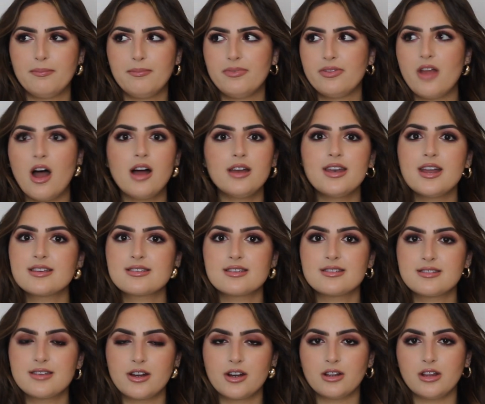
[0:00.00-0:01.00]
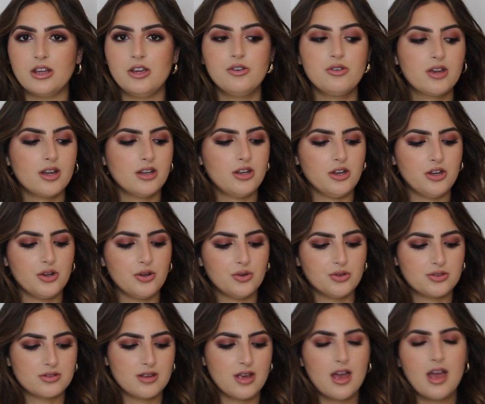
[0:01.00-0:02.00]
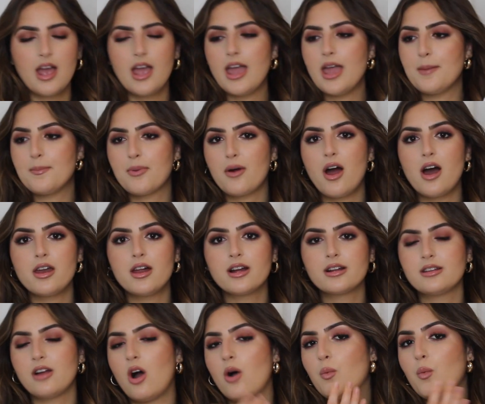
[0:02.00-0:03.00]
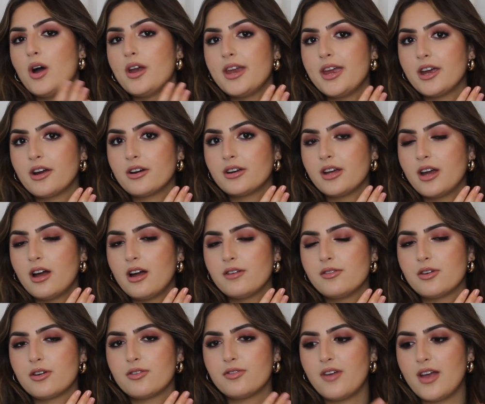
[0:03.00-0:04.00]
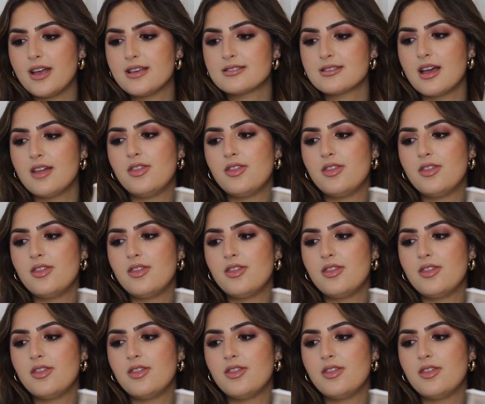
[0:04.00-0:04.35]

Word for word: Not necessarily. You can use a product on one area of your face,